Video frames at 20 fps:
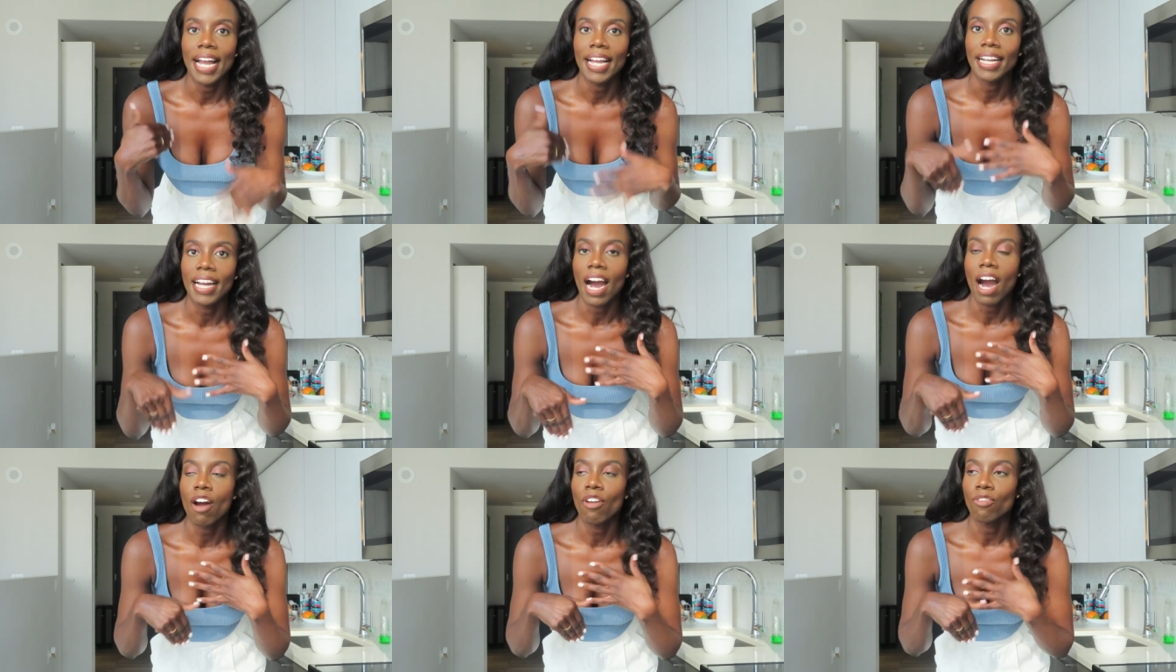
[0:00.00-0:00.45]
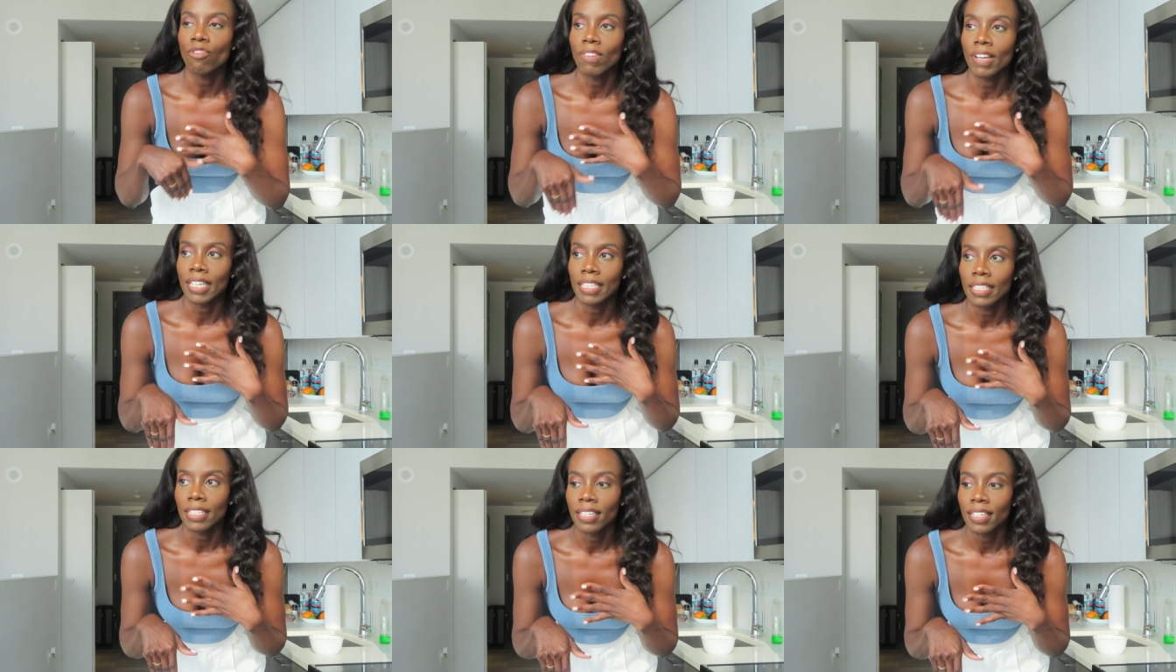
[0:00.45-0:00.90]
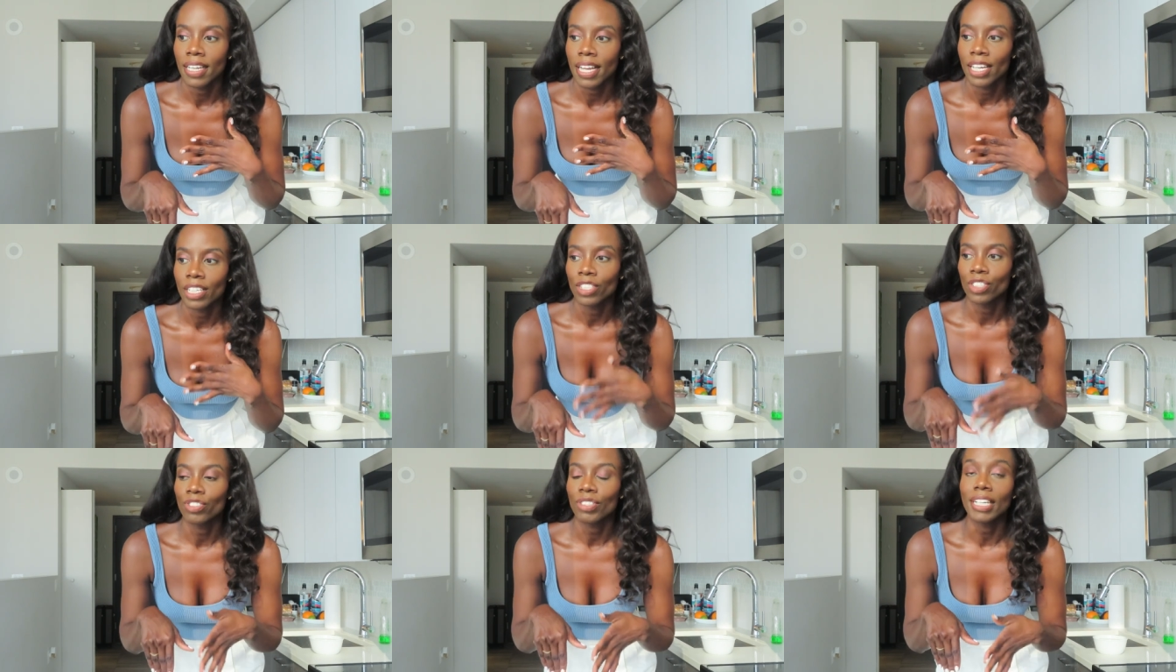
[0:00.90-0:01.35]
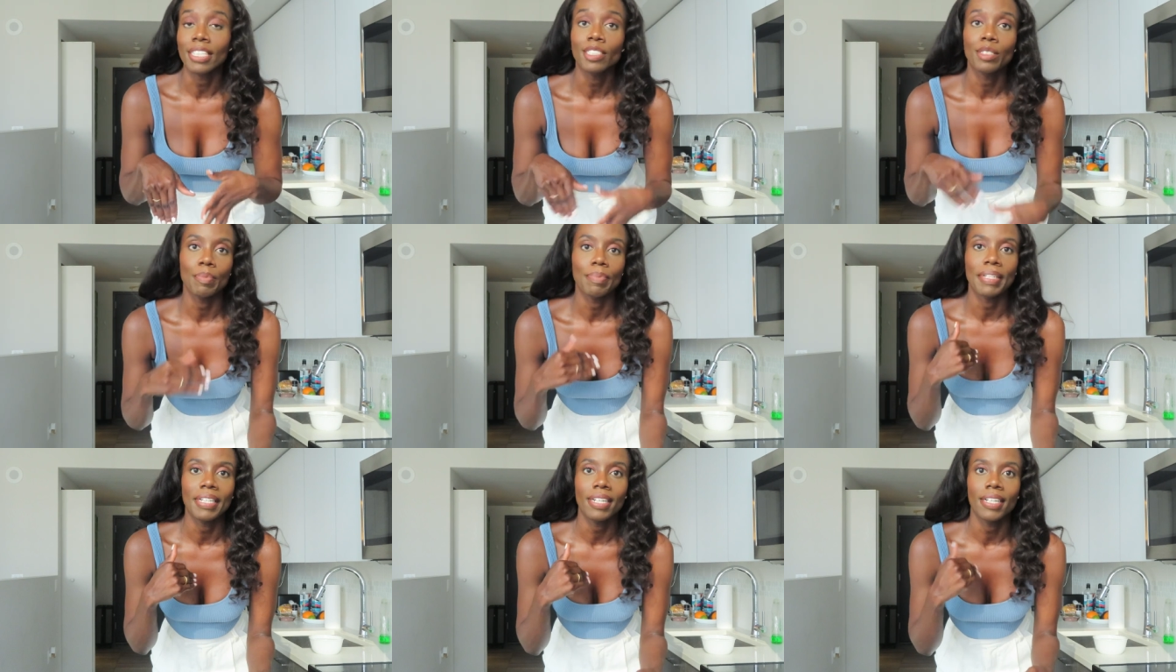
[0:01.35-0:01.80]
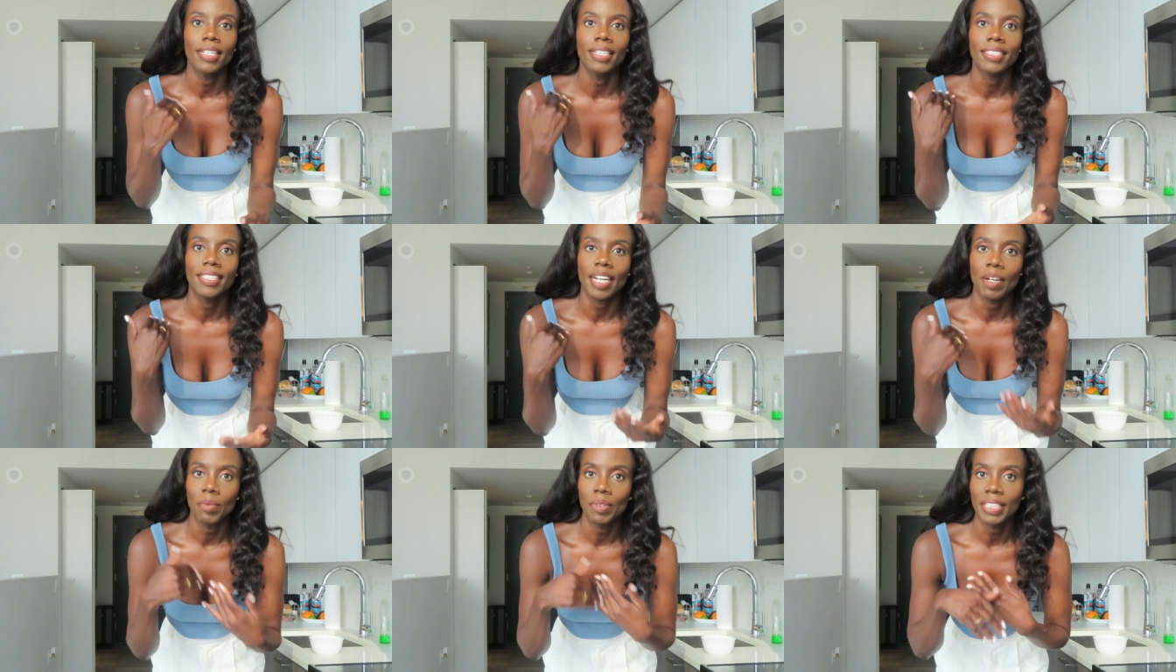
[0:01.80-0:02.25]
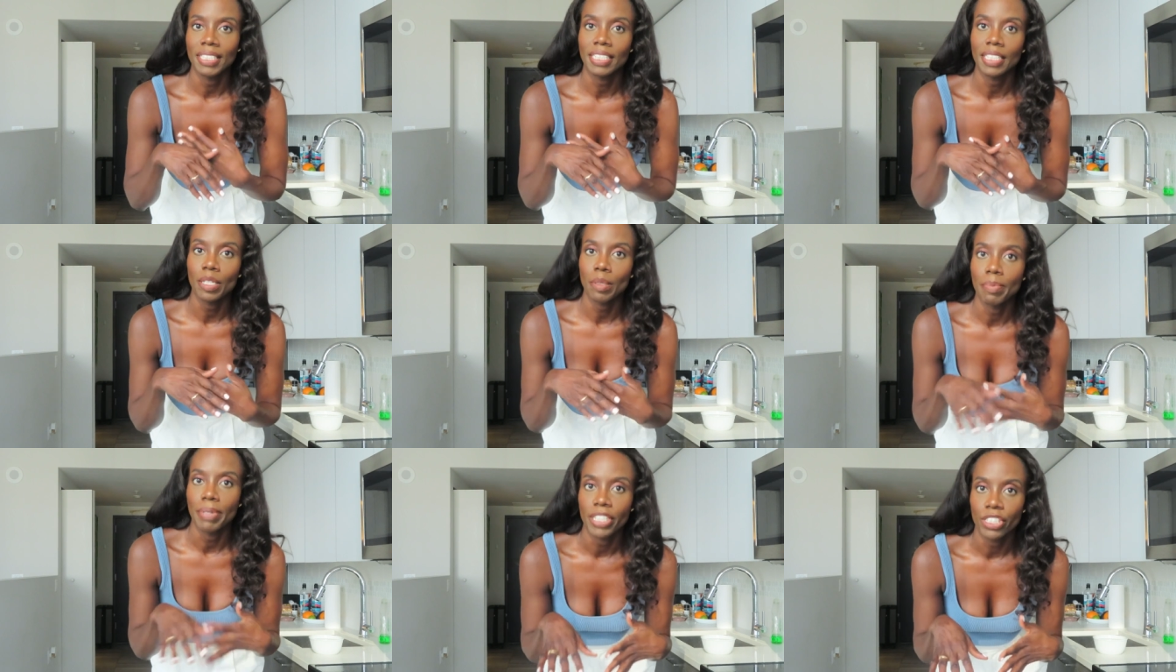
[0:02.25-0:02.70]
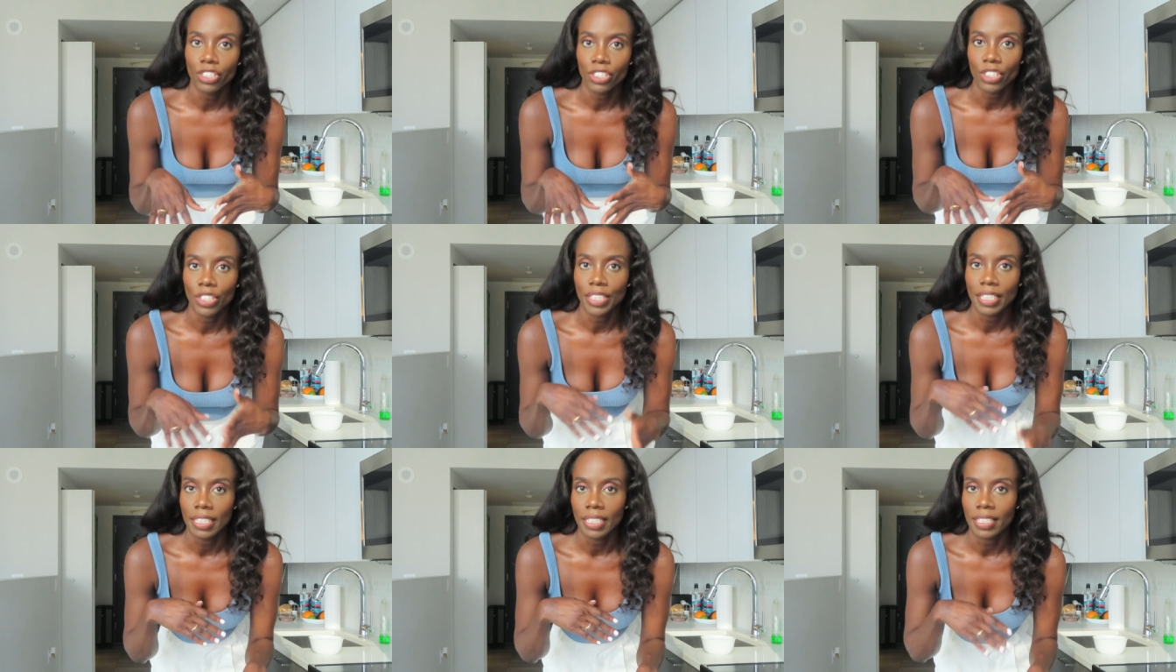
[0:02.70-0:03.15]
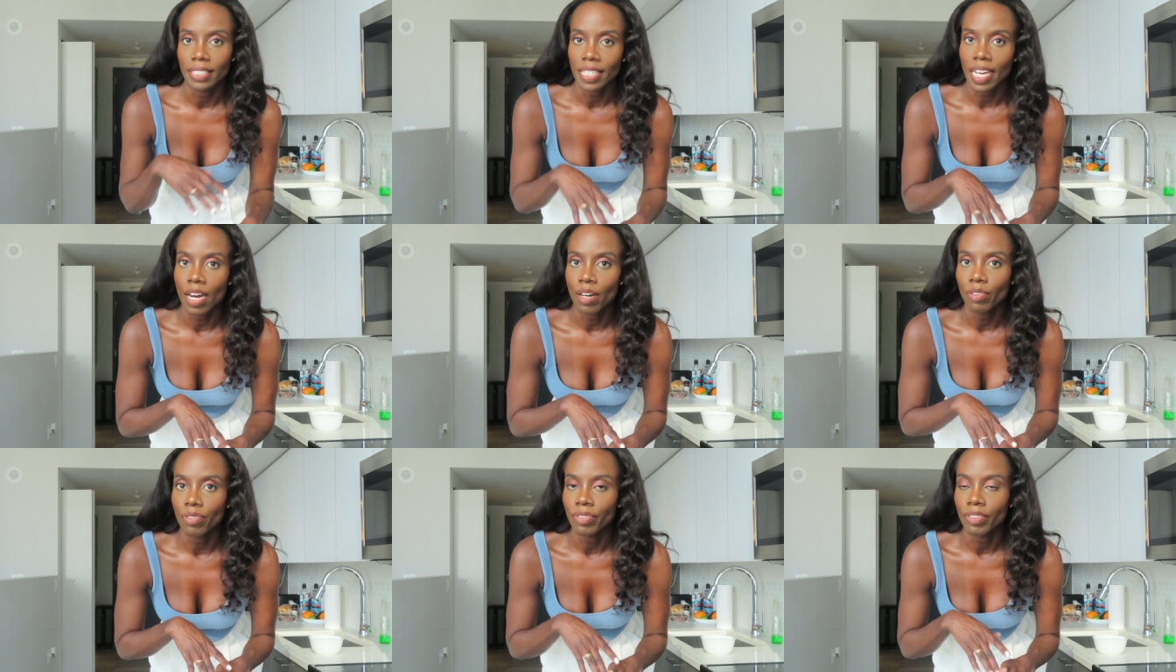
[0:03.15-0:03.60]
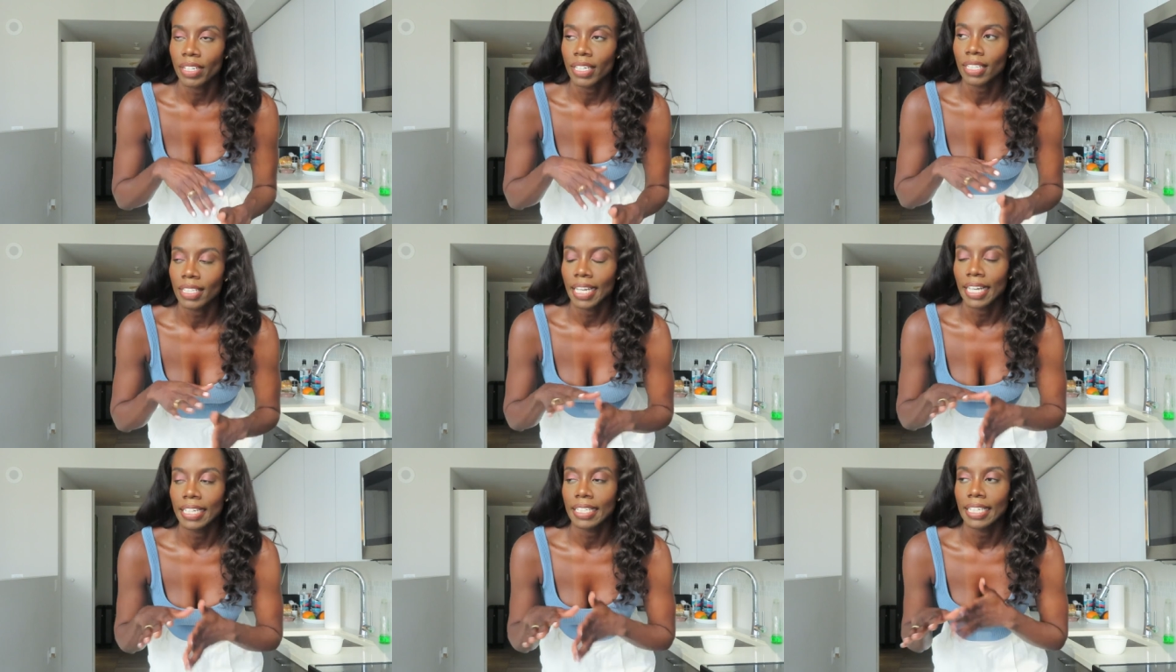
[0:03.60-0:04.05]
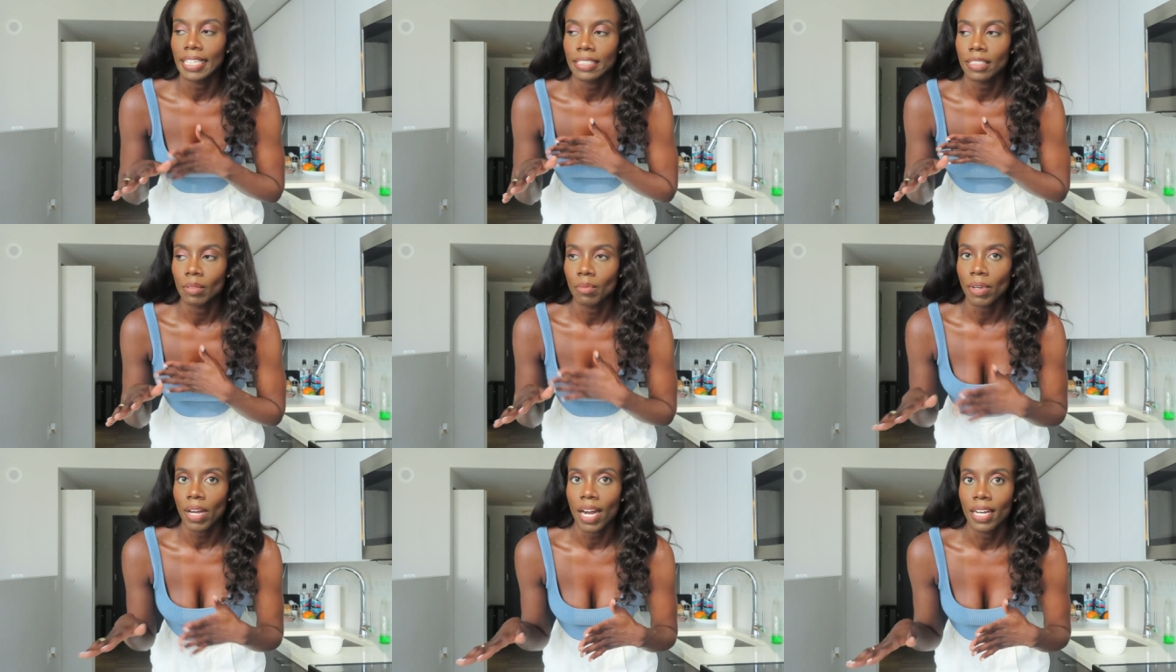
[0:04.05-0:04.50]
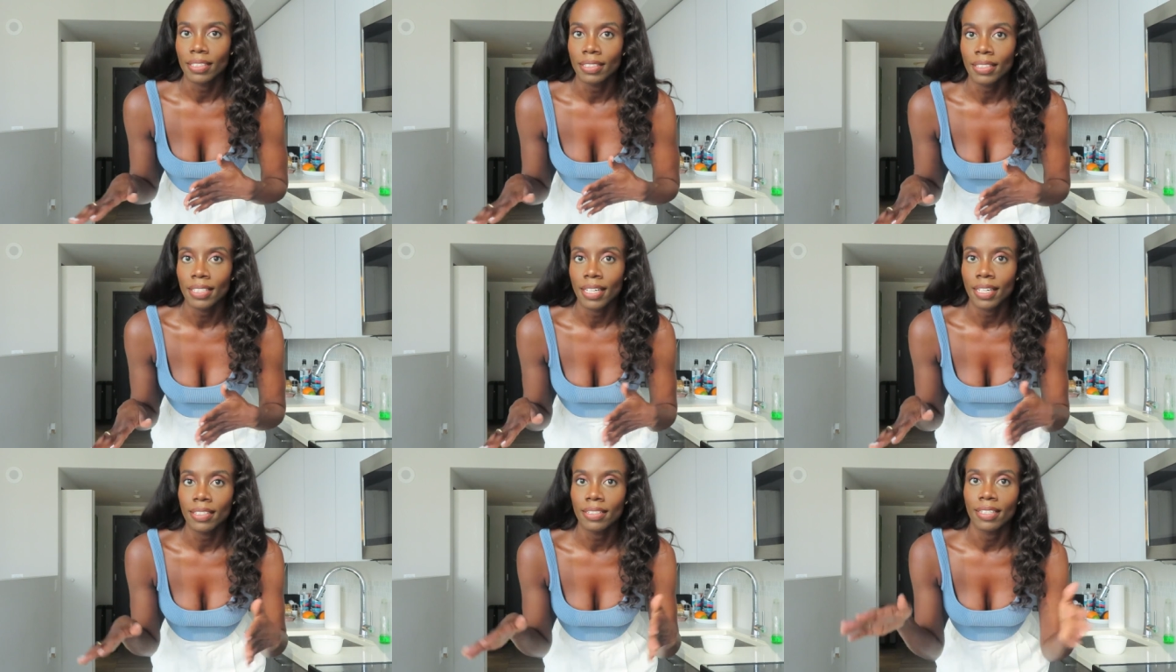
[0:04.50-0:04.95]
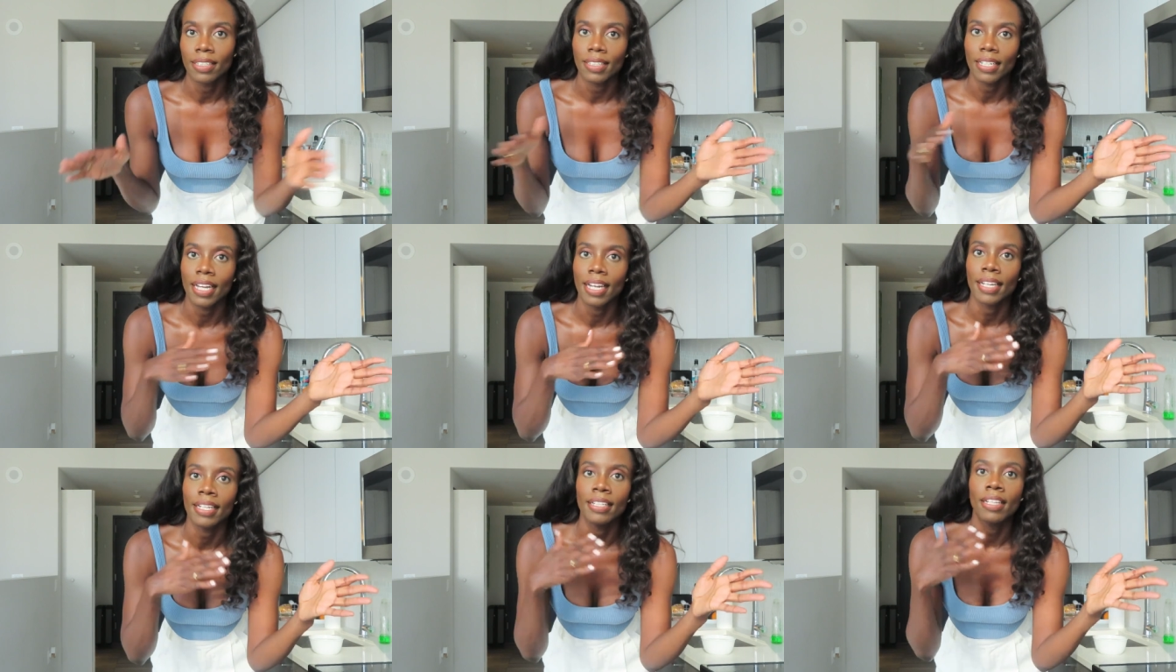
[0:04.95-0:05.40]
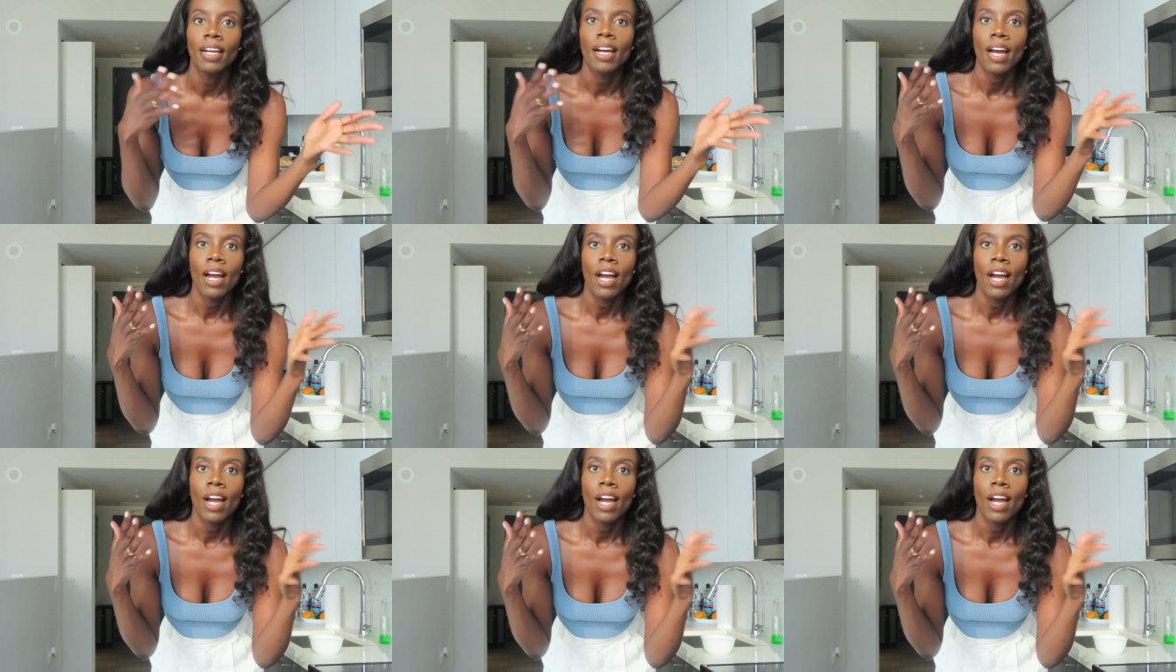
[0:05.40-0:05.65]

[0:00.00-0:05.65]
I got ready and dressed because I want to take a picture in this outfit, like get some content, and I